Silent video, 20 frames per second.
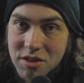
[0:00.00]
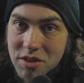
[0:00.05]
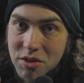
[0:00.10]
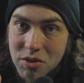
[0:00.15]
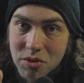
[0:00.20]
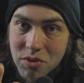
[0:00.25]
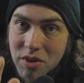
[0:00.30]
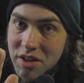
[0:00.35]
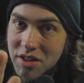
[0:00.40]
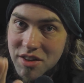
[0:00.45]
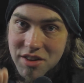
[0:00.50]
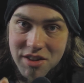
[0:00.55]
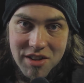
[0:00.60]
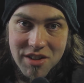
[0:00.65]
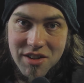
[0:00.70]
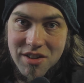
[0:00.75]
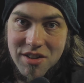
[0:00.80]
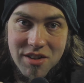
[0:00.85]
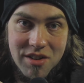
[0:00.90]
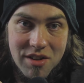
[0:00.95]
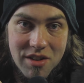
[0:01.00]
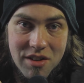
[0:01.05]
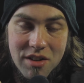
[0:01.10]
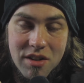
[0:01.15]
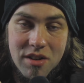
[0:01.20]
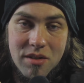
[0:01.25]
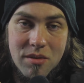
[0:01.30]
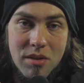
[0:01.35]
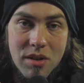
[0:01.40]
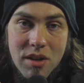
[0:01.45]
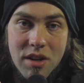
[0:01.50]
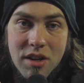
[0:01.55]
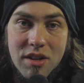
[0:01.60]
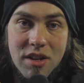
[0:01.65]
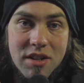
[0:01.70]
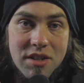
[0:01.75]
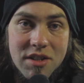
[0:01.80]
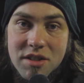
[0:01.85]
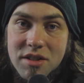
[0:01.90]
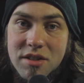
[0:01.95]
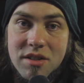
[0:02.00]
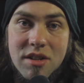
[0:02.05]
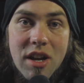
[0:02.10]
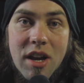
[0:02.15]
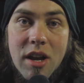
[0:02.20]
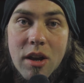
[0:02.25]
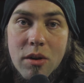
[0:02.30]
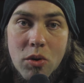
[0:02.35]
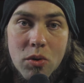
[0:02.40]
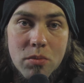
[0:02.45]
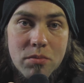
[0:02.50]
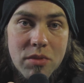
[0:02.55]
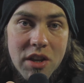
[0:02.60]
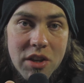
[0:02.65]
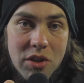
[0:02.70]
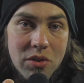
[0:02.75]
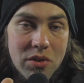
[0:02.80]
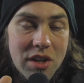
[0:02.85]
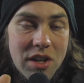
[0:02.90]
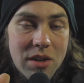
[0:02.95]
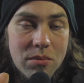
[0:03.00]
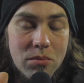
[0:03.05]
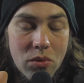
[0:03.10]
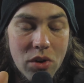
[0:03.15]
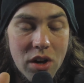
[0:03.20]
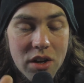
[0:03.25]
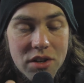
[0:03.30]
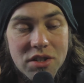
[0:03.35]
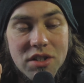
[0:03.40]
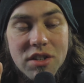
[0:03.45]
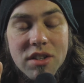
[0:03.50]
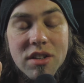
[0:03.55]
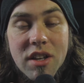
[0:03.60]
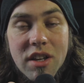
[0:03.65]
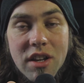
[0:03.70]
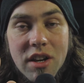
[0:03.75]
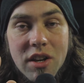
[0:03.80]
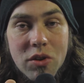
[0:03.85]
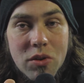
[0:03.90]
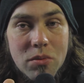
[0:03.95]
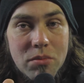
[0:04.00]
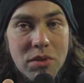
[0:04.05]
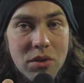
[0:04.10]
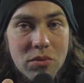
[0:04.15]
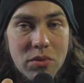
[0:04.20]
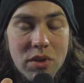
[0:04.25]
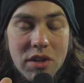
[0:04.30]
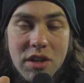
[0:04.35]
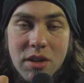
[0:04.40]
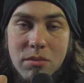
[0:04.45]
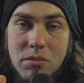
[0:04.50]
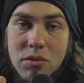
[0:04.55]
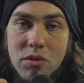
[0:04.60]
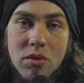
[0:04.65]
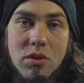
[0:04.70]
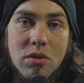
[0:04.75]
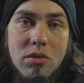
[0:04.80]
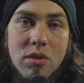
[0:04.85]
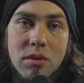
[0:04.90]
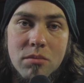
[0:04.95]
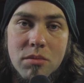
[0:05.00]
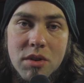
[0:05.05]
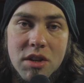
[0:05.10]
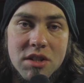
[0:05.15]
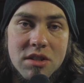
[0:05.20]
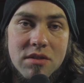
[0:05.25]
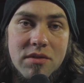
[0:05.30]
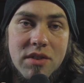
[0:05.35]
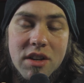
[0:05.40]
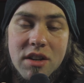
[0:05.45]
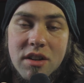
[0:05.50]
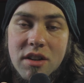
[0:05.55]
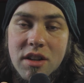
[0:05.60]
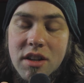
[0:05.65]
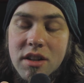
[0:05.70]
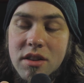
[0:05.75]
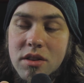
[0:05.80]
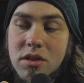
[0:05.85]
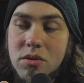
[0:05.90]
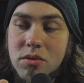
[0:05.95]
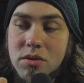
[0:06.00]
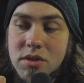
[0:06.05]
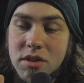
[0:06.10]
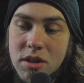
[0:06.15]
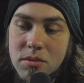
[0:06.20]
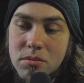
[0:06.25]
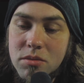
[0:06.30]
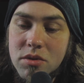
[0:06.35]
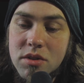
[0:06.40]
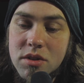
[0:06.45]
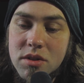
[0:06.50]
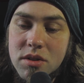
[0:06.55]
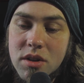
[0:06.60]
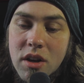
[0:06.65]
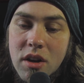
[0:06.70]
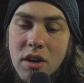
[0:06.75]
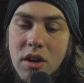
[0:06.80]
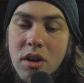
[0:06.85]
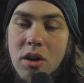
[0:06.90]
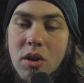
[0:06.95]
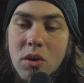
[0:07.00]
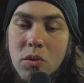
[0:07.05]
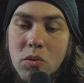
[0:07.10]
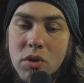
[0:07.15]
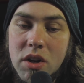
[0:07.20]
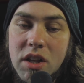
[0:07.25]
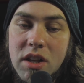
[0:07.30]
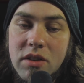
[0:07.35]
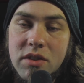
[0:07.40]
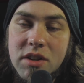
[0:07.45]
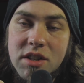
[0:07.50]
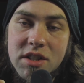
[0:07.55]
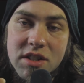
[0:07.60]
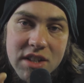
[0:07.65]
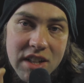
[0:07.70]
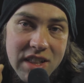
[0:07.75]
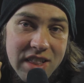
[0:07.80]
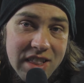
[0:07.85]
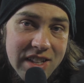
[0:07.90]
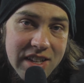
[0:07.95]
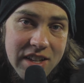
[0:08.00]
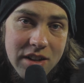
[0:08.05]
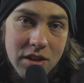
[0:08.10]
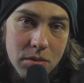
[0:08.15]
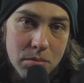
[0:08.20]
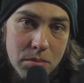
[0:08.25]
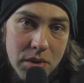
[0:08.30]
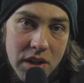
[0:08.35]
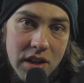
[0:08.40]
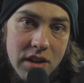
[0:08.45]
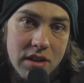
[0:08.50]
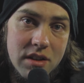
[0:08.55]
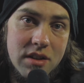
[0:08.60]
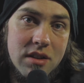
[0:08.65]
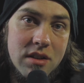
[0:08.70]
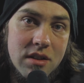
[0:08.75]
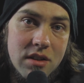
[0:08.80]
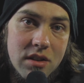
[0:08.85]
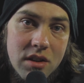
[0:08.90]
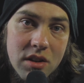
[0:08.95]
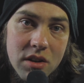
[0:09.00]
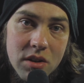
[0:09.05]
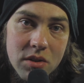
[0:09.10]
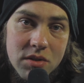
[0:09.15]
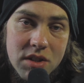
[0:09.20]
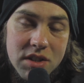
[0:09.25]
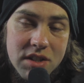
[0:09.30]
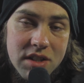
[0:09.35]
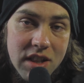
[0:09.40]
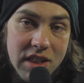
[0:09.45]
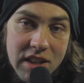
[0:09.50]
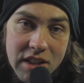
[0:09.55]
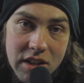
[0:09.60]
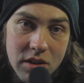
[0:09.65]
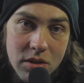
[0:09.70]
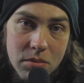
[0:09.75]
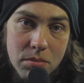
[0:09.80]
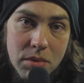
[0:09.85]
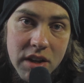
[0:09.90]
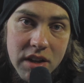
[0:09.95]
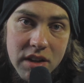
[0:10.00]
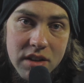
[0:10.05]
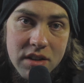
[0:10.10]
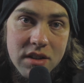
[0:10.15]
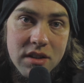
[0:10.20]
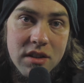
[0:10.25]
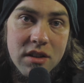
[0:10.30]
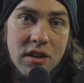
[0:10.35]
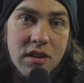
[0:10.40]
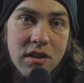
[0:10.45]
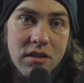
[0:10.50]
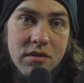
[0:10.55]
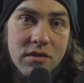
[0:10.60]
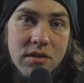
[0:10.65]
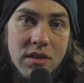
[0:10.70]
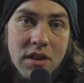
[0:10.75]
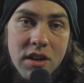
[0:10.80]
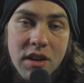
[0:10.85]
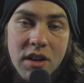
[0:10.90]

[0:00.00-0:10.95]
to do anything. I hope that you keep watching, and I hope that we keep growing, because if I can hit those numbers, or even just a little bit, you know, just a little bit of